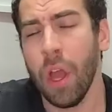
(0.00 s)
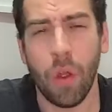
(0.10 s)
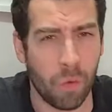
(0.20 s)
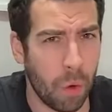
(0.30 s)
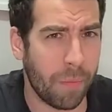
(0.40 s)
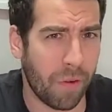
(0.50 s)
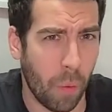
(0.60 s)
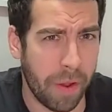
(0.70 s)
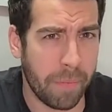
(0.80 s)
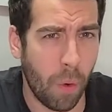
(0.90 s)
room for
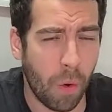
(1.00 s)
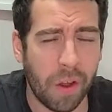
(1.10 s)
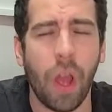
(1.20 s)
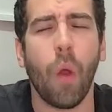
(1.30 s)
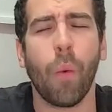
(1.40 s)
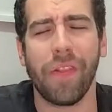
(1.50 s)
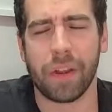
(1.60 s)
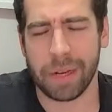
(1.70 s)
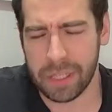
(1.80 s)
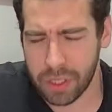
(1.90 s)
one more when the
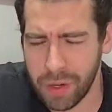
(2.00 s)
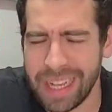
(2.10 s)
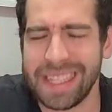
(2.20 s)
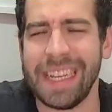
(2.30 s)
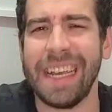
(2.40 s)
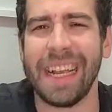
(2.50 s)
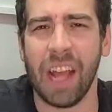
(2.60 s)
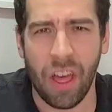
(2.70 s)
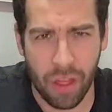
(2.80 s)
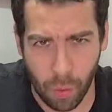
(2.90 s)
creature tries to eat
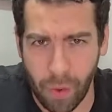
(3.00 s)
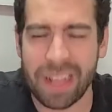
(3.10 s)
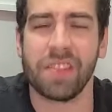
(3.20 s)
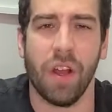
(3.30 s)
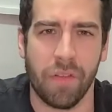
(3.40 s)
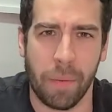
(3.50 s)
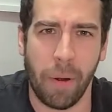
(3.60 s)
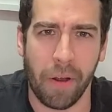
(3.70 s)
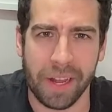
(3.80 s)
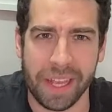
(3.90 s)
the rest of the
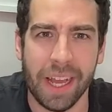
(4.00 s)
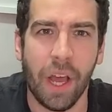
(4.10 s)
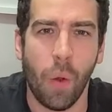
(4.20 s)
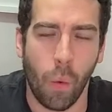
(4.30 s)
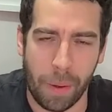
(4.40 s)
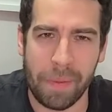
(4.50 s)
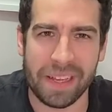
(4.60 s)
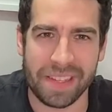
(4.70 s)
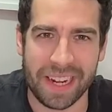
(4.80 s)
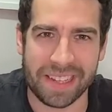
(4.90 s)
party, one
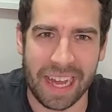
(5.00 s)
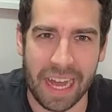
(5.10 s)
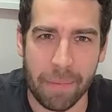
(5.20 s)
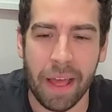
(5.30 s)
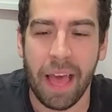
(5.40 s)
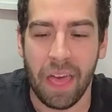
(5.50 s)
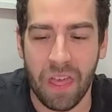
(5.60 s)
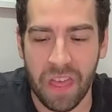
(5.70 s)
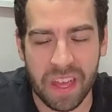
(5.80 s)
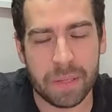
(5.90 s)
piece at a time.
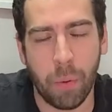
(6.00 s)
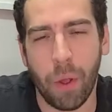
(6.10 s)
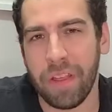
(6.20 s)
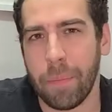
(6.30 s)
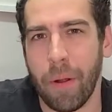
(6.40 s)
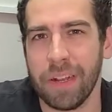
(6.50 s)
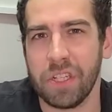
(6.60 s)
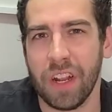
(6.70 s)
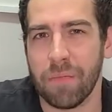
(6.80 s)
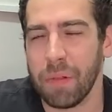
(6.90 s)
This point, the party
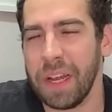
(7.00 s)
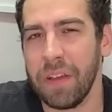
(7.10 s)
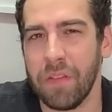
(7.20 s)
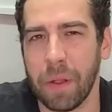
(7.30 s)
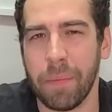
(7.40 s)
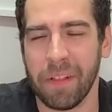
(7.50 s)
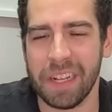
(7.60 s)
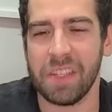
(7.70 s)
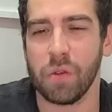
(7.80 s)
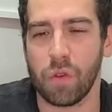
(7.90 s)
should have plenty of an
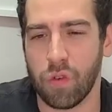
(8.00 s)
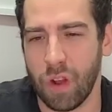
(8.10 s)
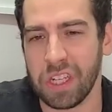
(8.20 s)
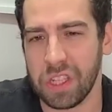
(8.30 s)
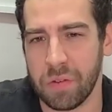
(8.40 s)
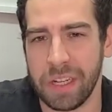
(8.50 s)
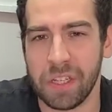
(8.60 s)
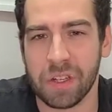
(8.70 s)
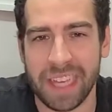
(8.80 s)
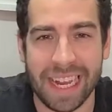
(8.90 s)
ability to crush the
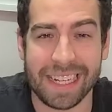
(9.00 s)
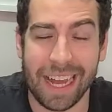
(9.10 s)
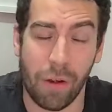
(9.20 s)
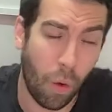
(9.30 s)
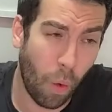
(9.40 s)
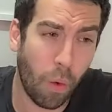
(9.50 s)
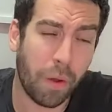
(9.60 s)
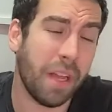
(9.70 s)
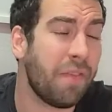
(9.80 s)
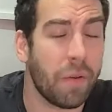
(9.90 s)
creature, take it down, or
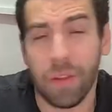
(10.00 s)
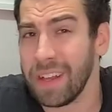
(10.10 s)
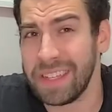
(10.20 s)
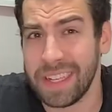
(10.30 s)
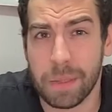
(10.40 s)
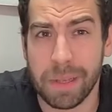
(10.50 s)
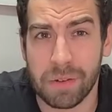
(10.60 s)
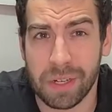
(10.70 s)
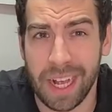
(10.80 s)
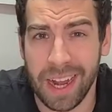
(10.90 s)
if they realize it can speak
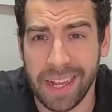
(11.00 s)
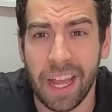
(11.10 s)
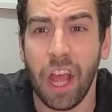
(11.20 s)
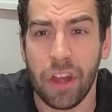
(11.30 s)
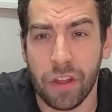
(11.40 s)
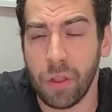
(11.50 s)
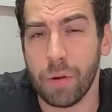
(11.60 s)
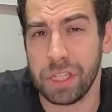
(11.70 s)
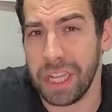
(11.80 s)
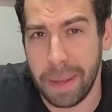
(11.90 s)
Draconic,
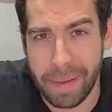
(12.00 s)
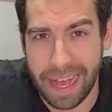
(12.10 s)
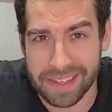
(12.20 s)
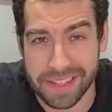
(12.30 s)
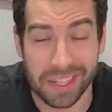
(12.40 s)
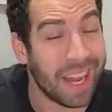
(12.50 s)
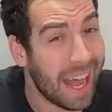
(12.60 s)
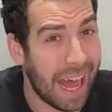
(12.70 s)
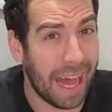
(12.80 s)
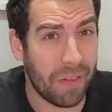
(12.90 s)
negotiate passage.
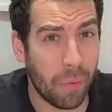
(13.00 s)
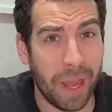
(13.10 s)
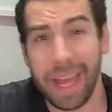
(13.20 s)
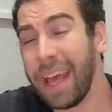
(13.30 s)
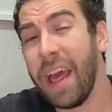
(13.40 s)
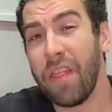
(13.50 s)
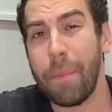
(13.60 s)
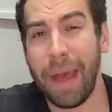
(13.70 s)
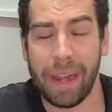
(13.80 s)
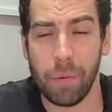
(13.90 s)
Either way, the
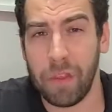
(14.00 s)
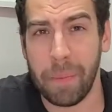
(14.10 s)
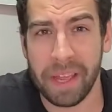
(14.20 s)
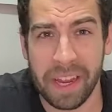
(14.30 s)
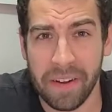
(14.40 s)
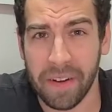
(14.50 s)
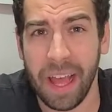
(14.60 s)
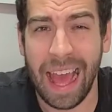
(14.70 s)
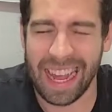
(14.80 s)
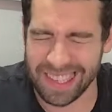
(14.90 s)
battle with the Behir
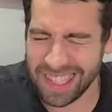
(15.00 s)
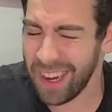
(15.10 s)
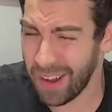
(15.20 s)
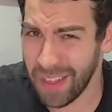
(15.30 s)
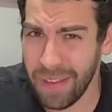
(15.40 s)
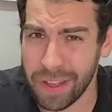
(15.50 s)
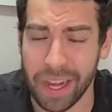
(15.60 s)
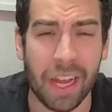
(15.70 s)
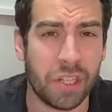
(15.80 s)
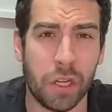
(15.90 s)
at a CR 11
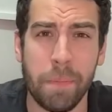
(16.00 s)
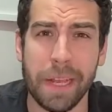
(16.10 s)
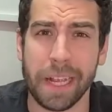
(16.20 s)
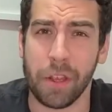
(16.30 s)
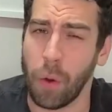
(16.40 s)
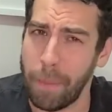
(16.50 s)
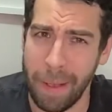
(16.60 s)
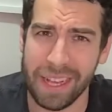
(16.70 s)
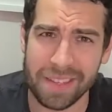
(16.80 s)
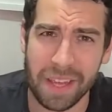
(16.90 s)
should be your
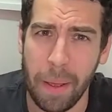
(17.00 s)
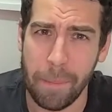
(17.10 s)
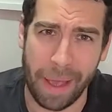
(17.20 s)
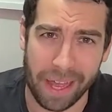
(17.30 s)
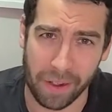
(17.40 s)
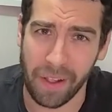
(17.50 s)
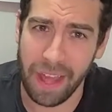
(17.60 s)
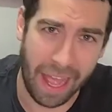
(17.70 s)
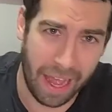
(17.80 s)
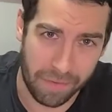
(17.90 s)
best battle
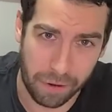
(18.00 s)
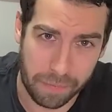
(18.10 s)
ever.